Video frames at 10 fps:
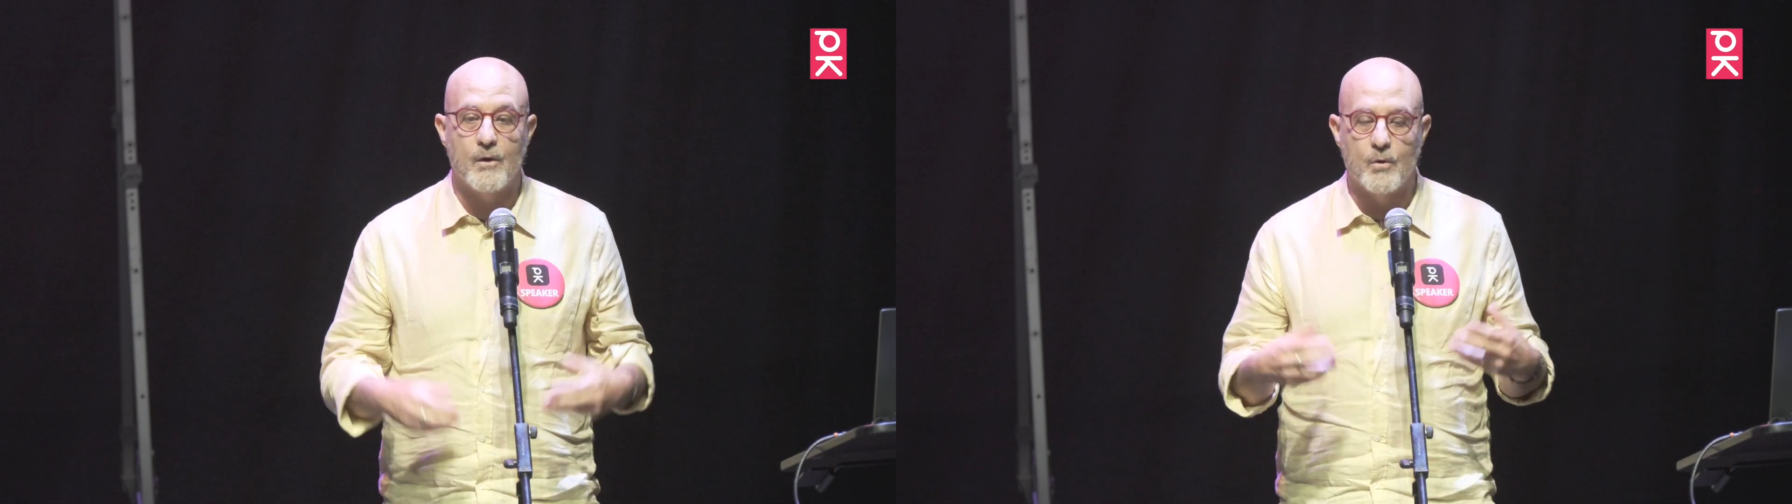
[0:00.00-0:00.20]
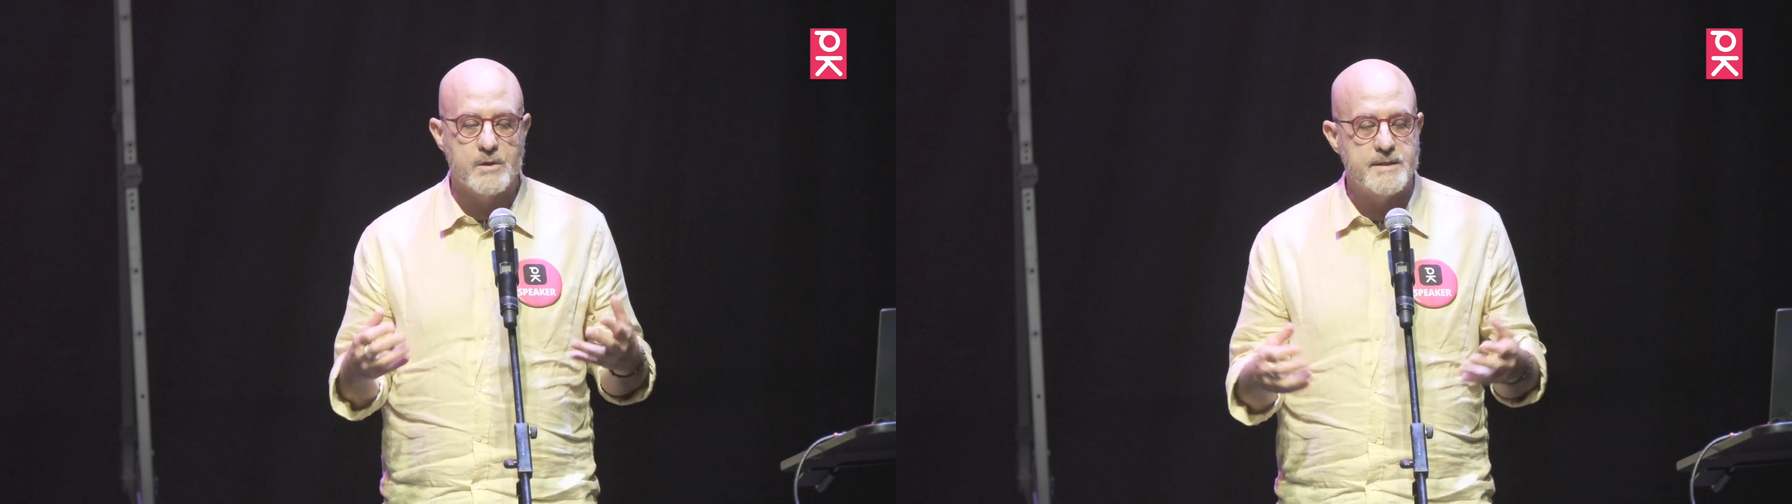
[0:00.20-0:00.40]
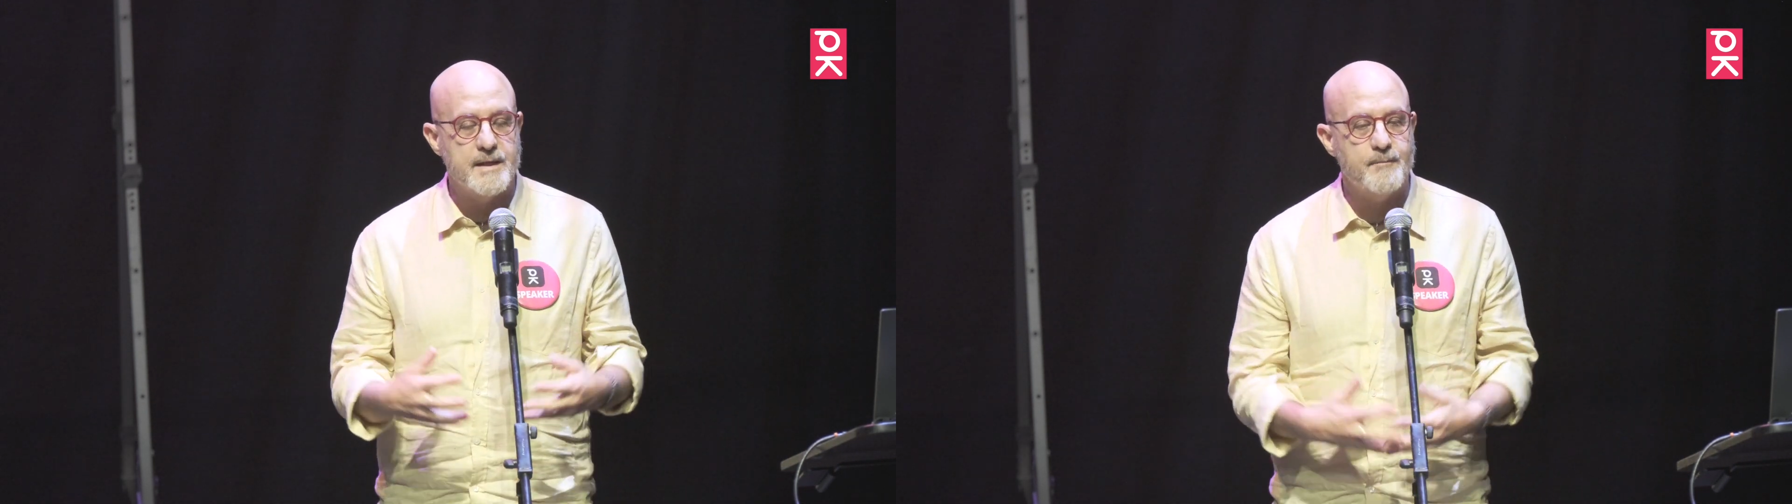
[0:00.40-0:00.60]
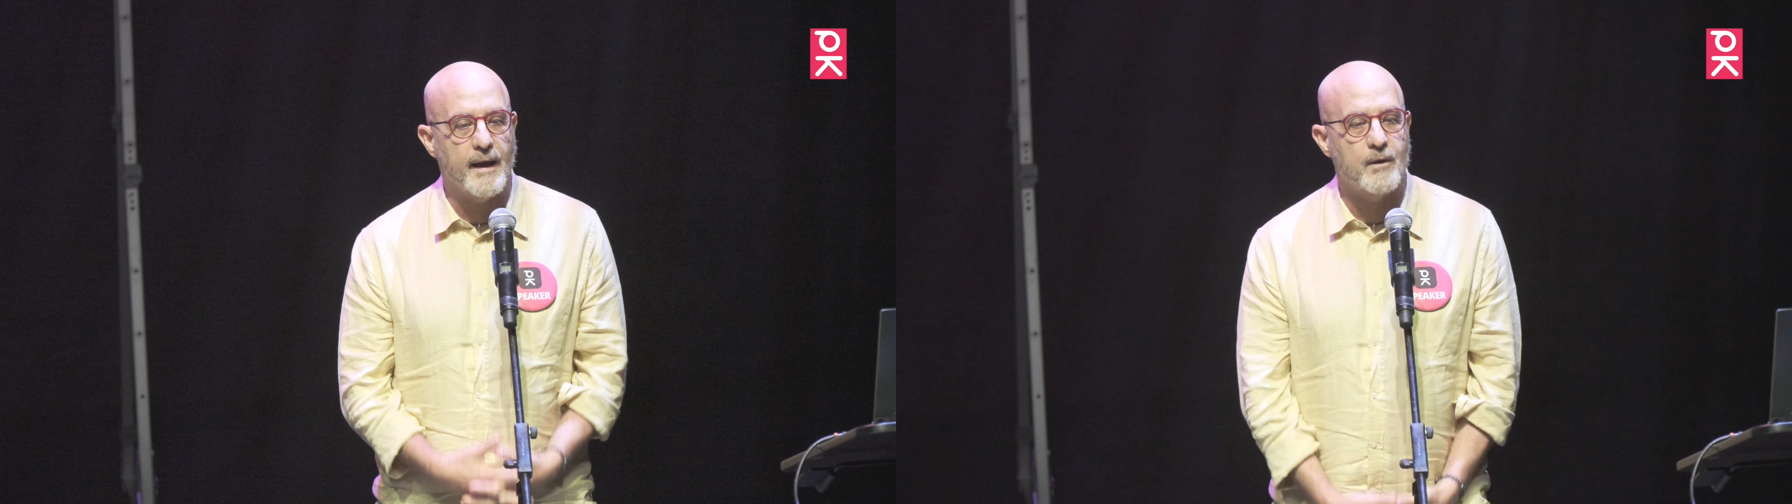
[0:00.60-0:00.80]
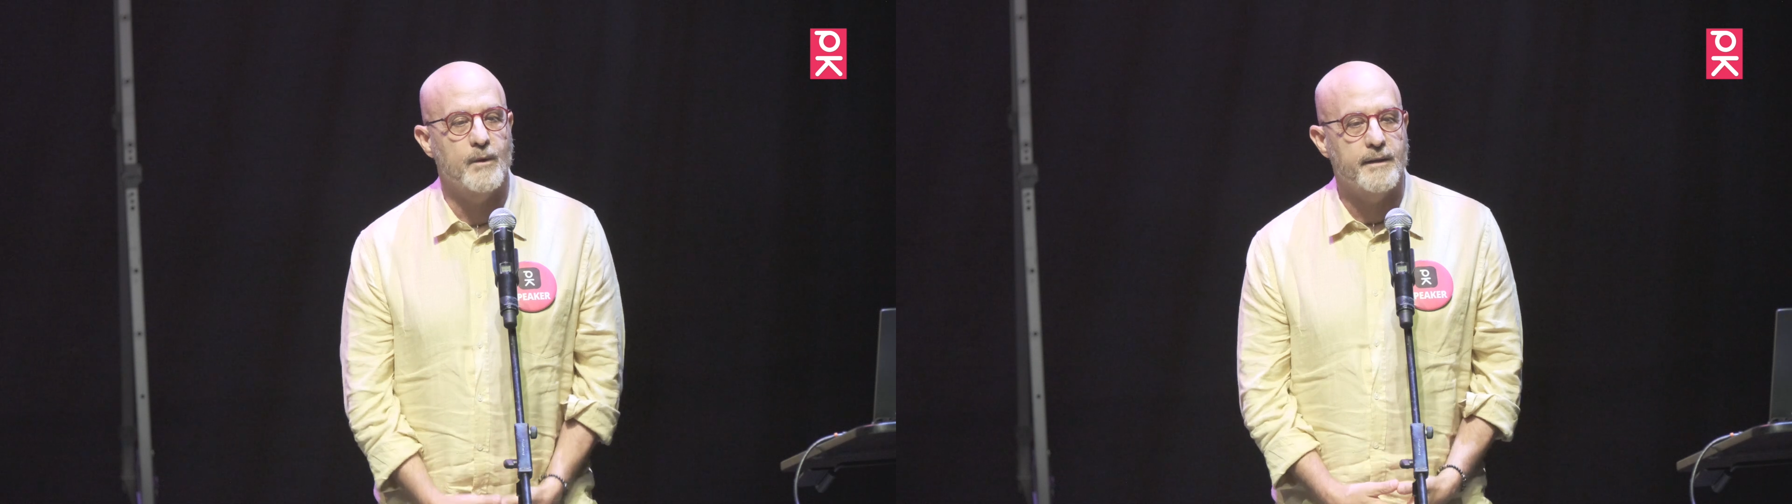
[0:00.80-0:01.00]
or
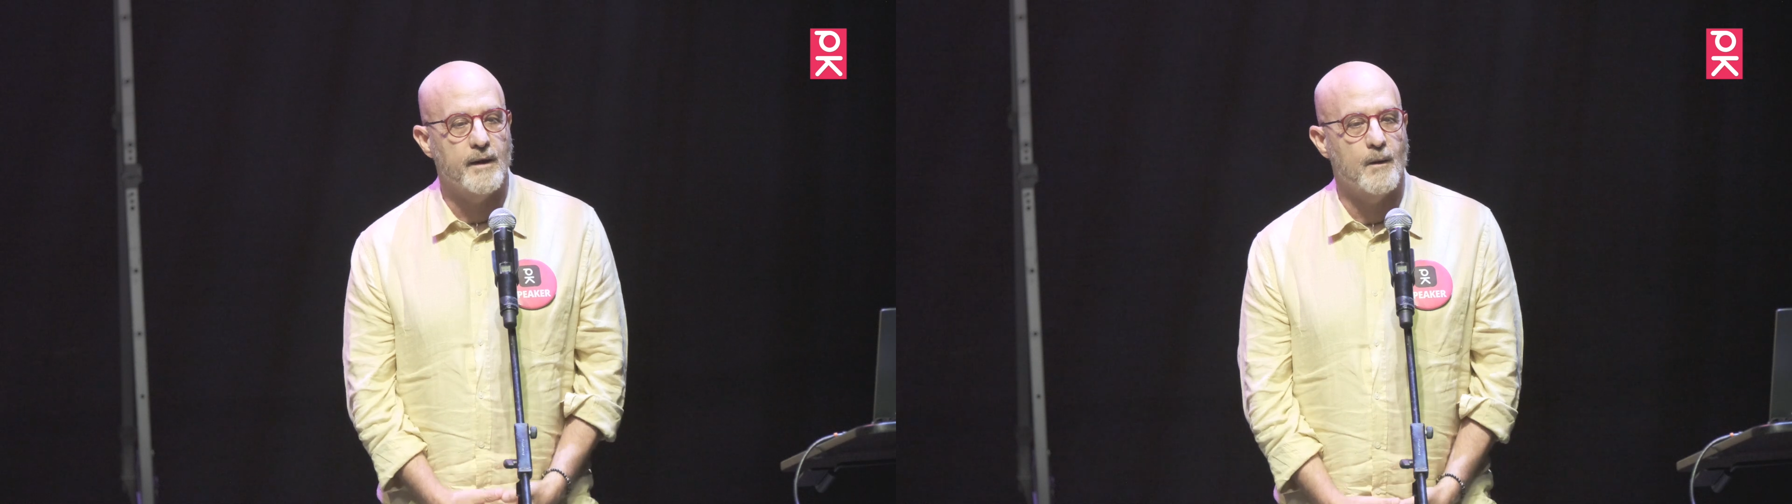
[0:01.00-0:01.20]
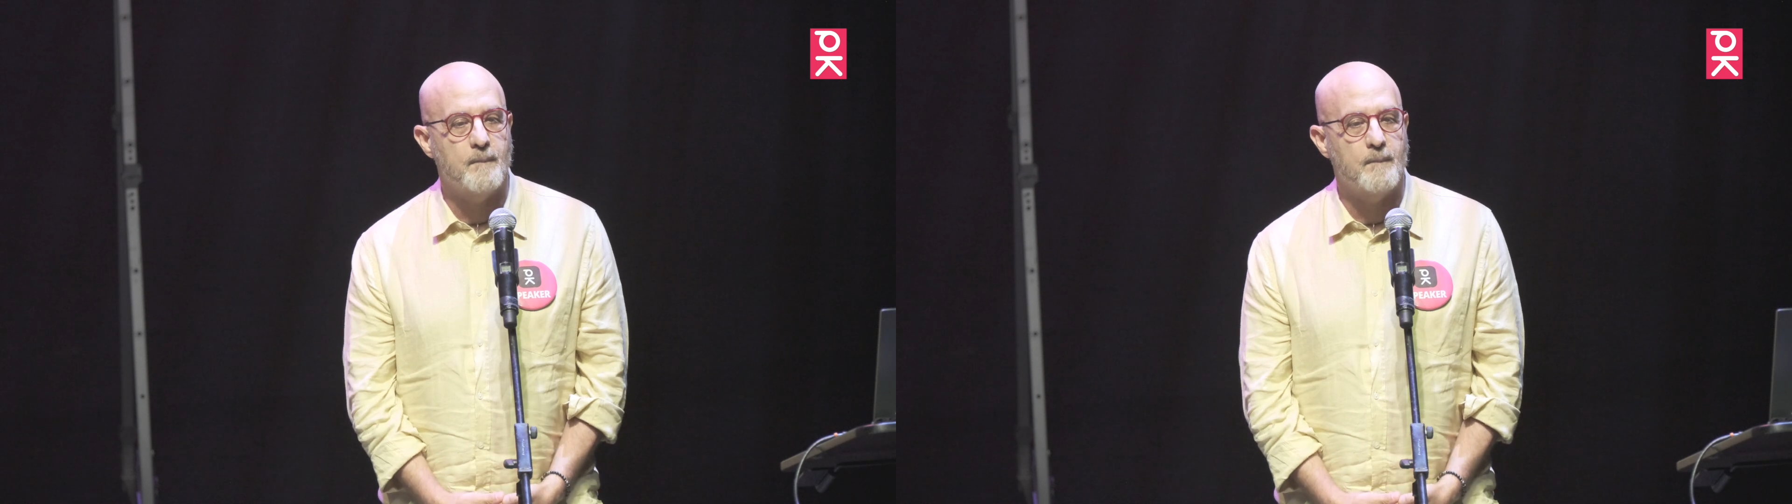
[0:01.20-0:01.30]
TMAC, where they are